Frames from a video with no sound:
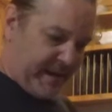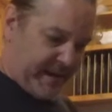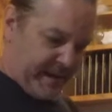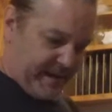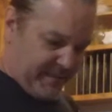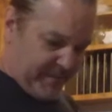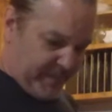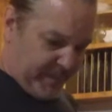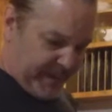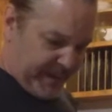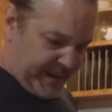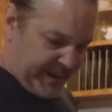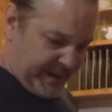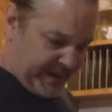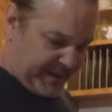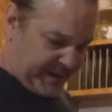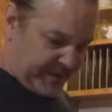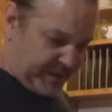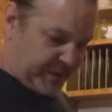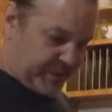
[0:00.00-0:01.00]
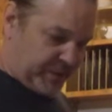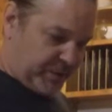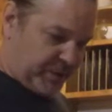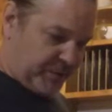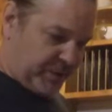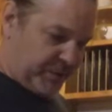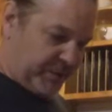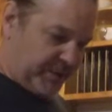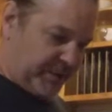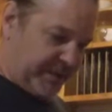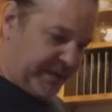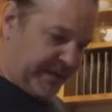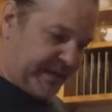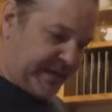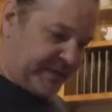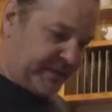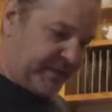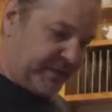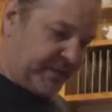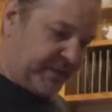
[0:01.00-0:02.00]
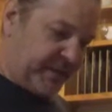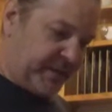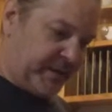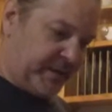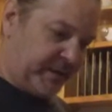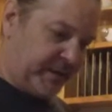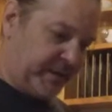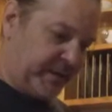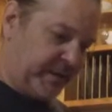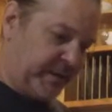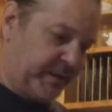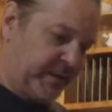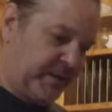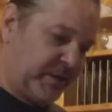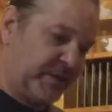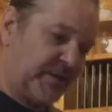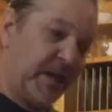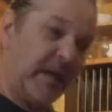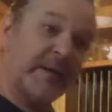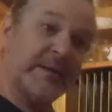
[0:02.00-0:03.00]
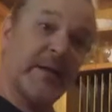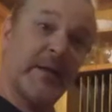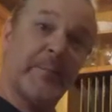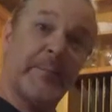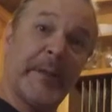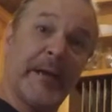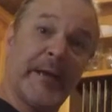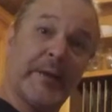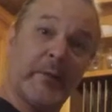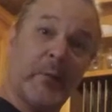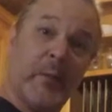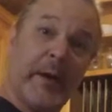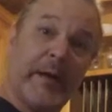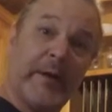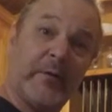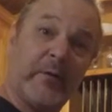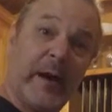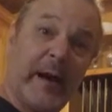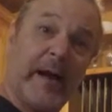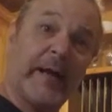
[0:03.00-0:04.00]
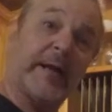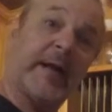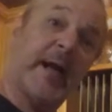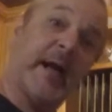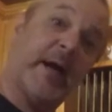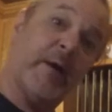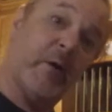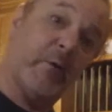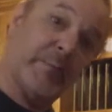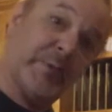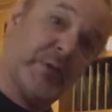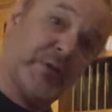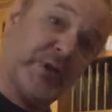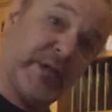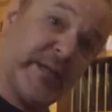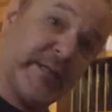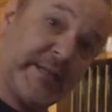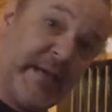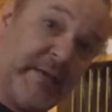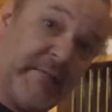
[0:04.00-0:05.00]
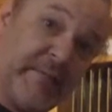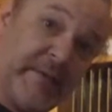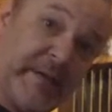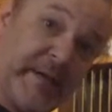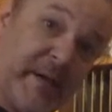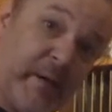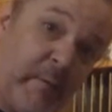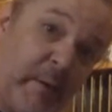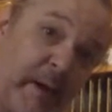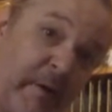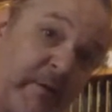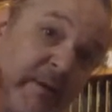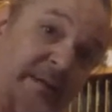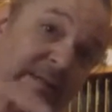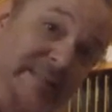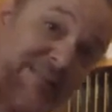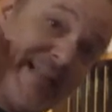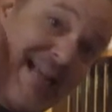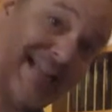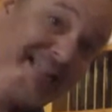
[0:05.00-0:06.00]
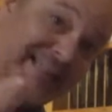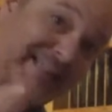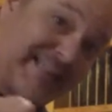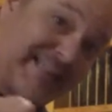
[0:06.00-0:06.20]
Hey everybody, good day to you. I just got done making the white crack. I hope you check that video out because that